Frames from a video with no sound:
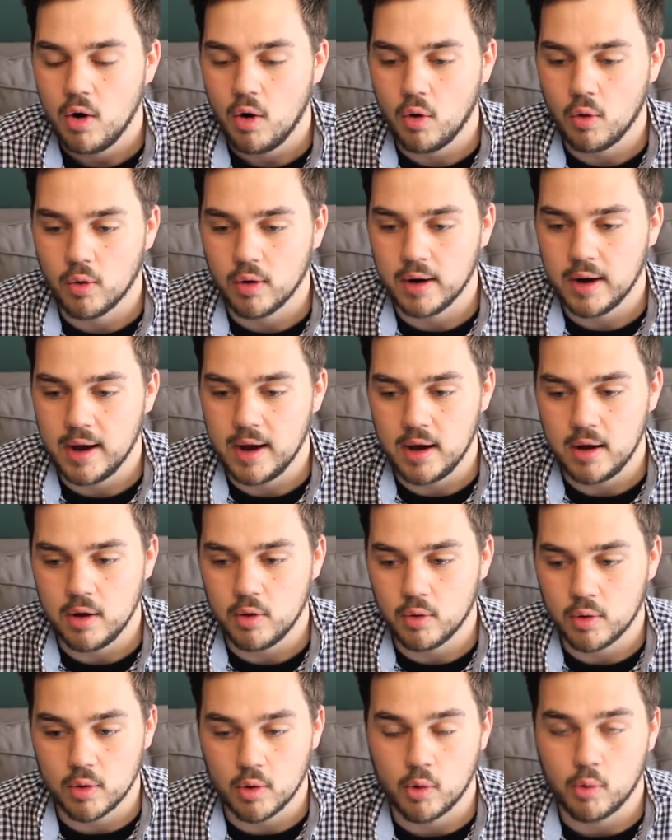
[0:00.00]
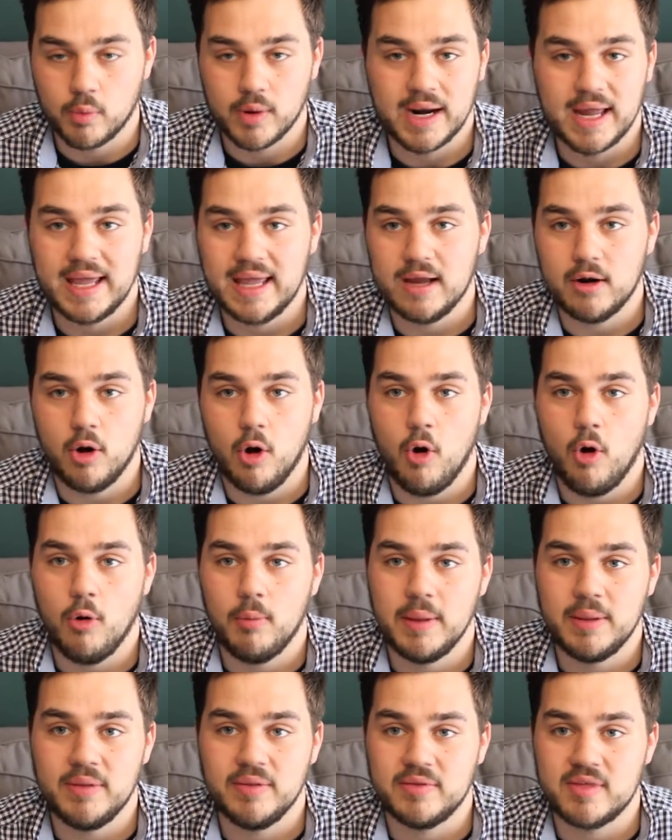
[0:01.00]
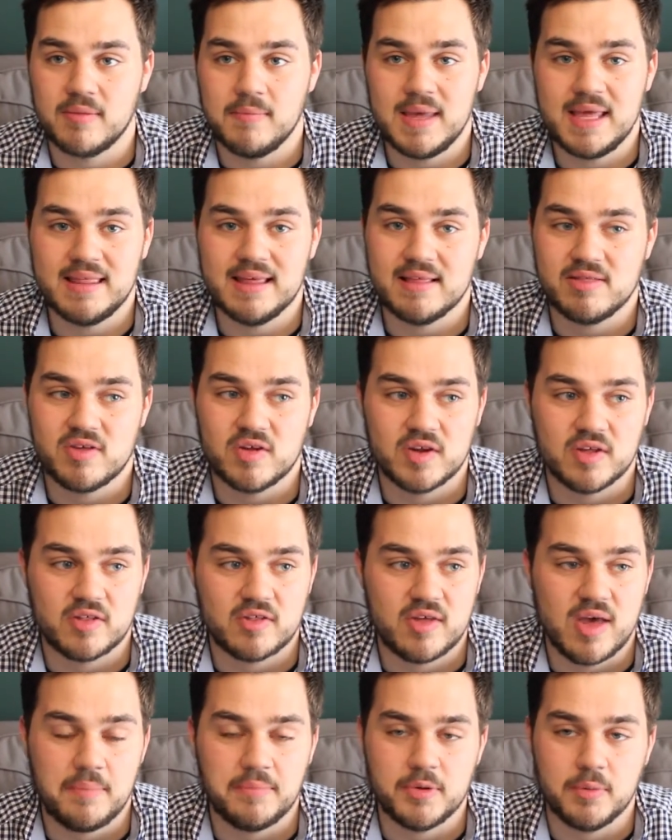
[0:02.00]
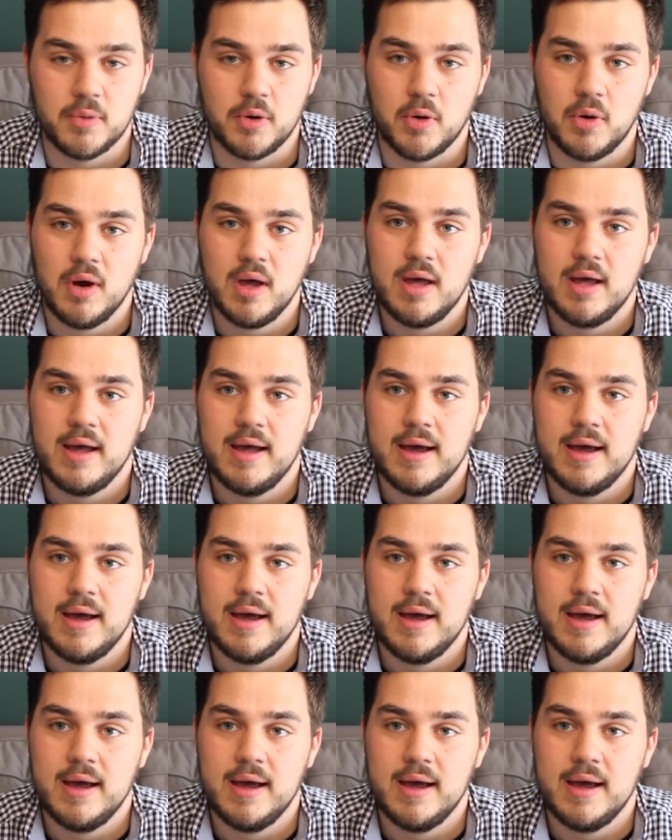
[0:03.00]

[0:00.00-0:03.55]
or when I get home, and to me that's unacceptable.